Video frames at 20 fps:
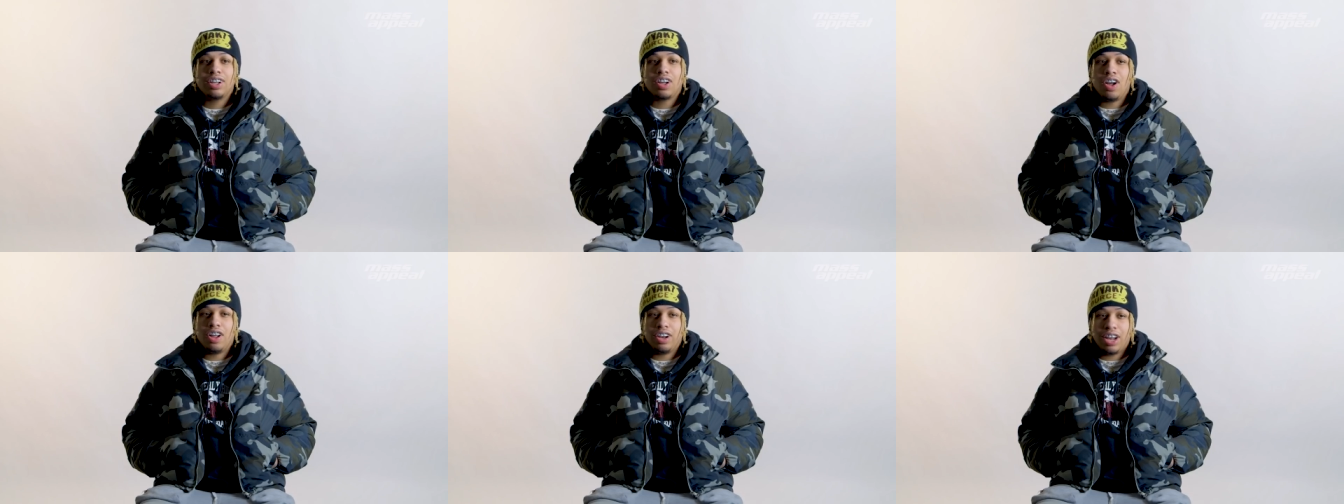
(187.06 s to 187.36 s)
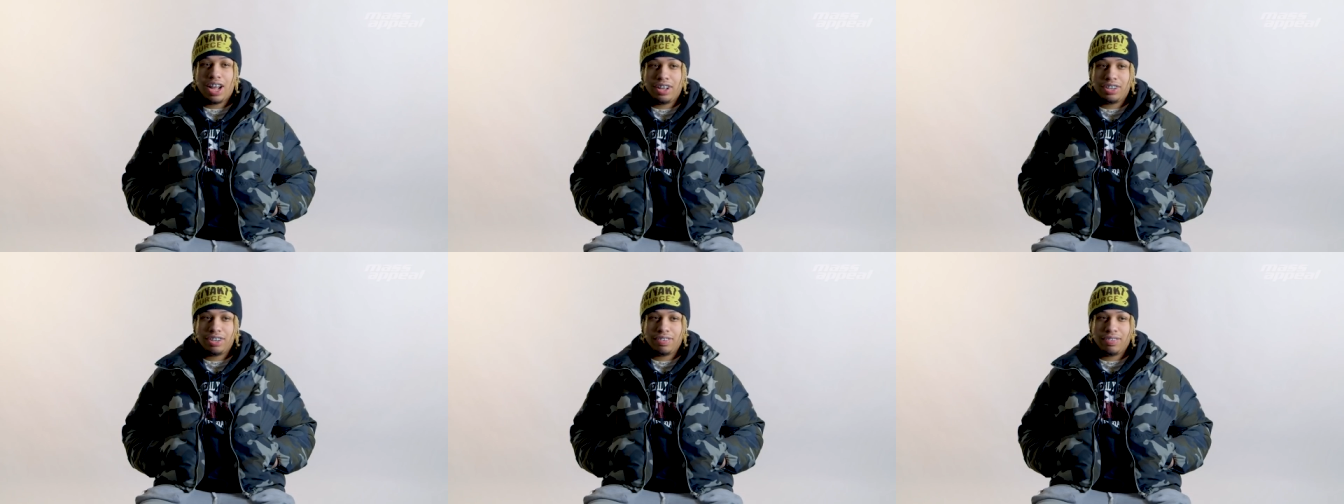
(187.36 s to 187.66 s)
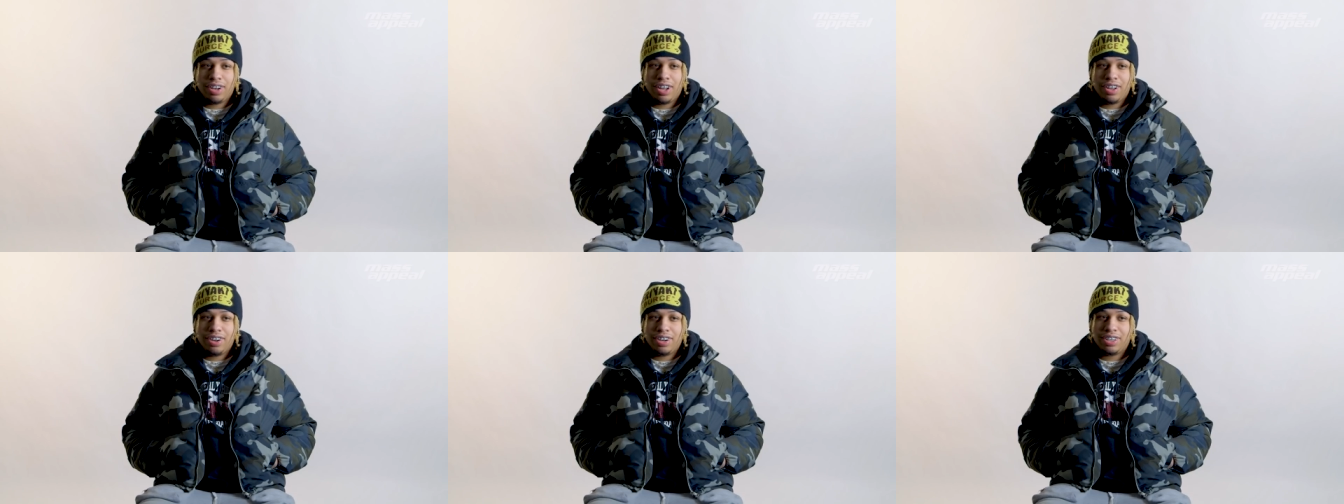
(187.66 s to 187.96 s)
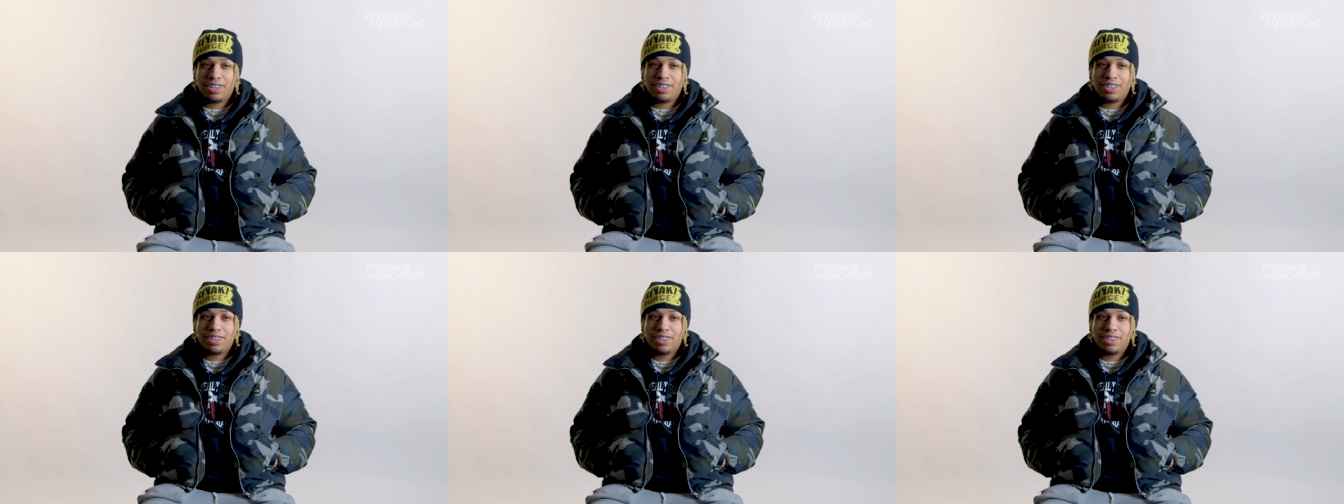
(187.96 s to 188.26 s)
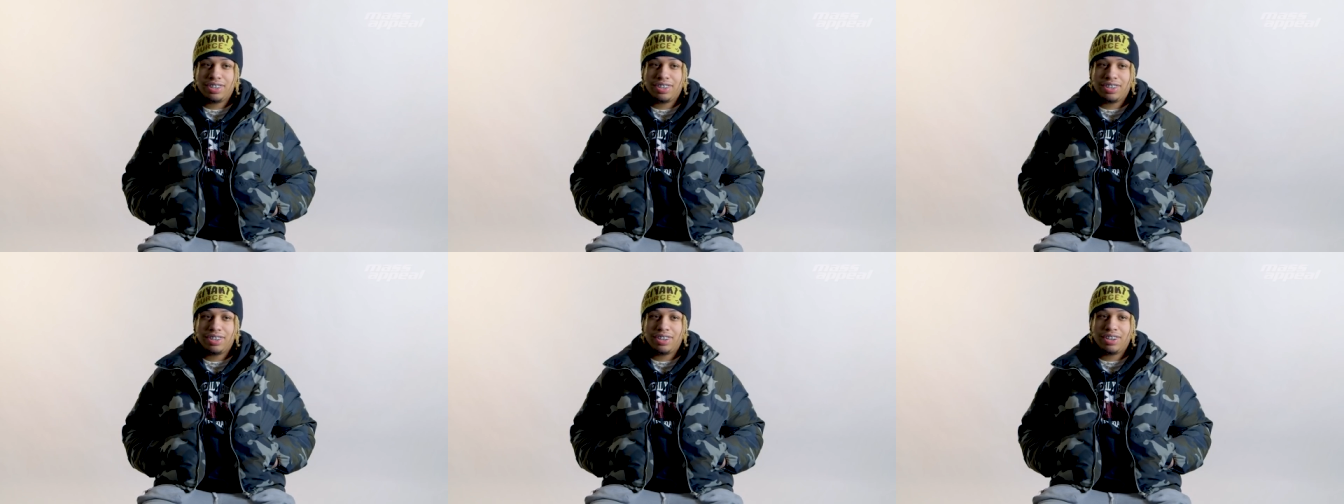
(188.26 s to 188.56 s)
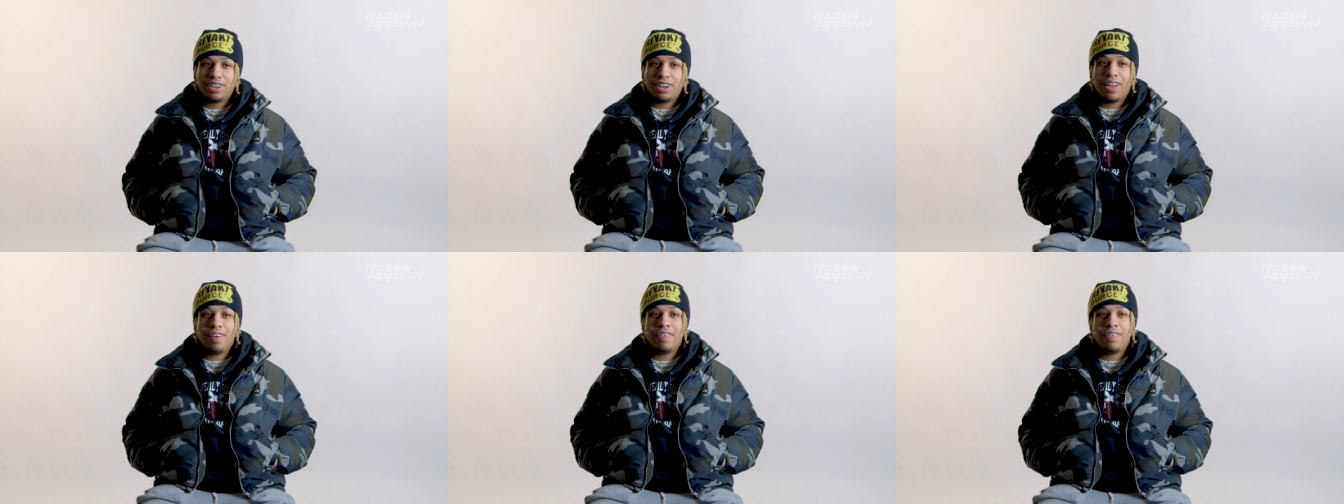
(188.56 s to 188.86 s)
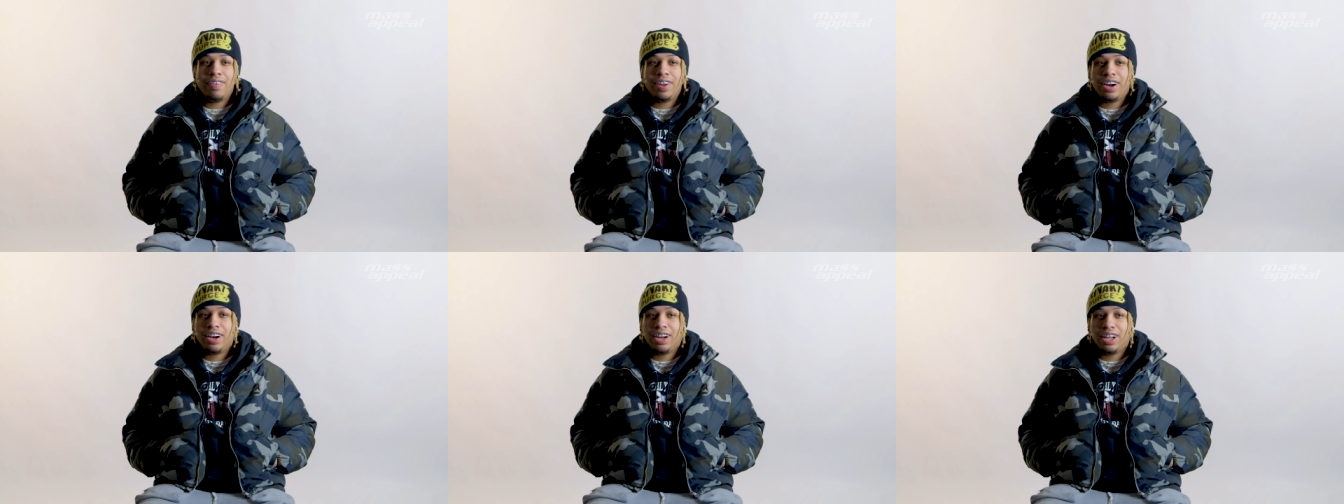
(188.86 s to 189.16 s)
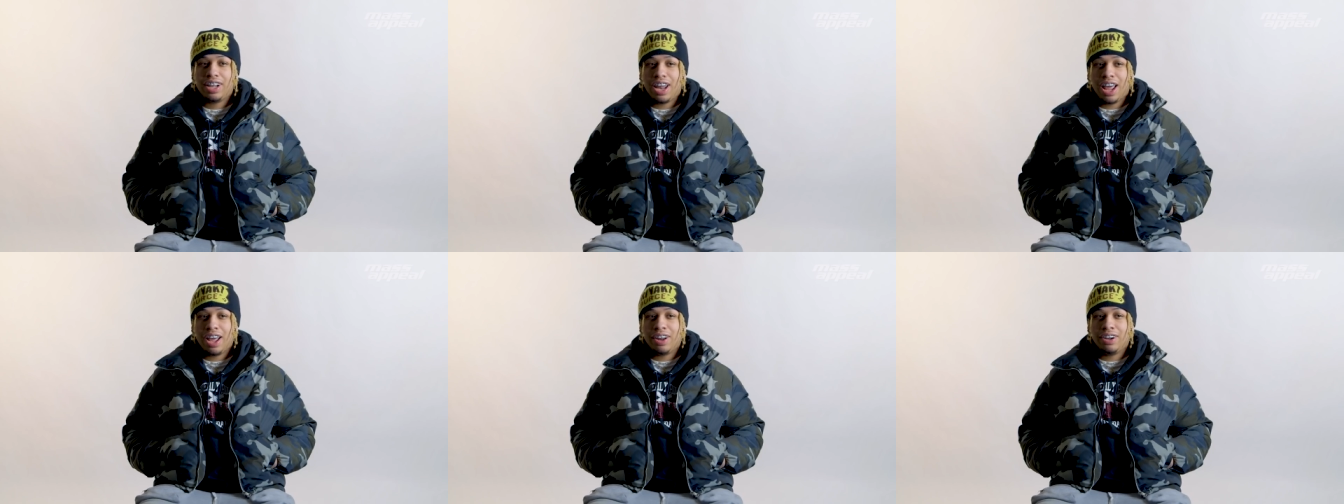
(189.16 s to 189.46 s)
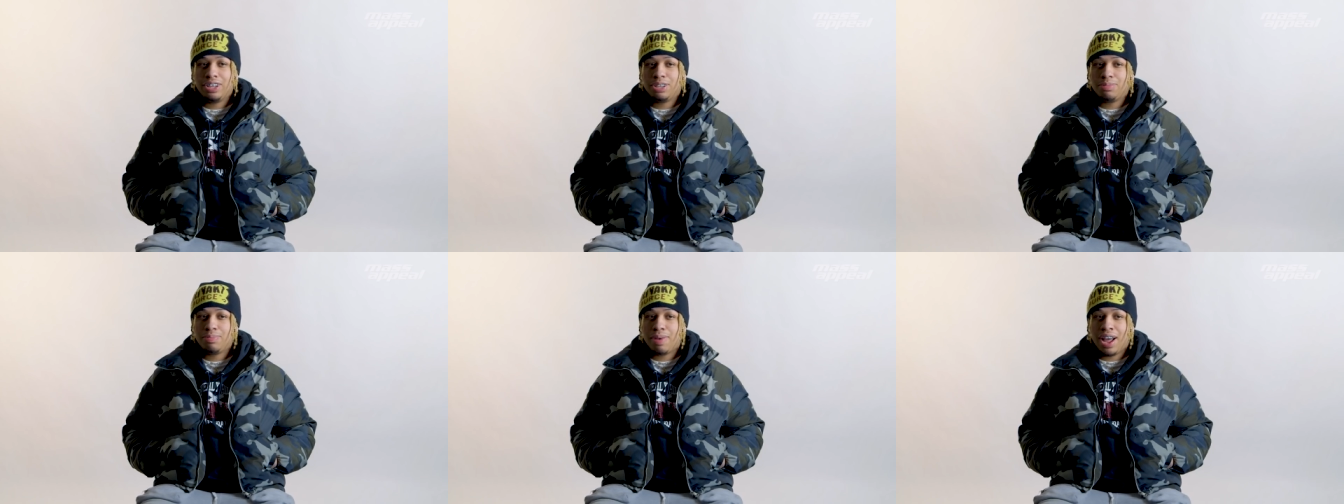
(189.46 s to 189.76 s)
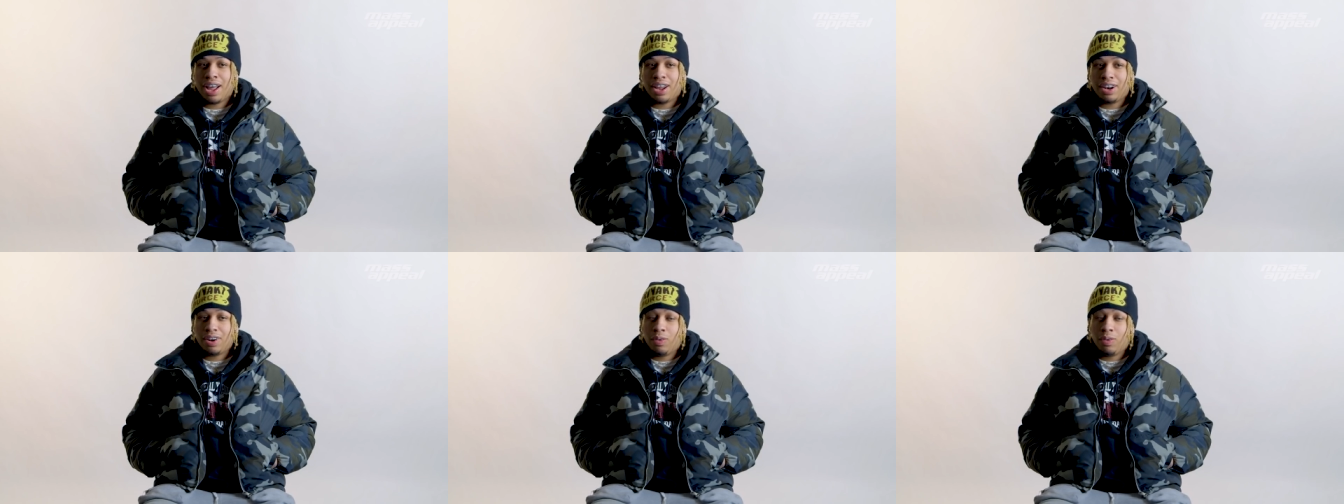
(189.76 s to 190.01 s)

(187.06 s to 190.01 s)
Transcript: called House of Lotus, a very clouded spot.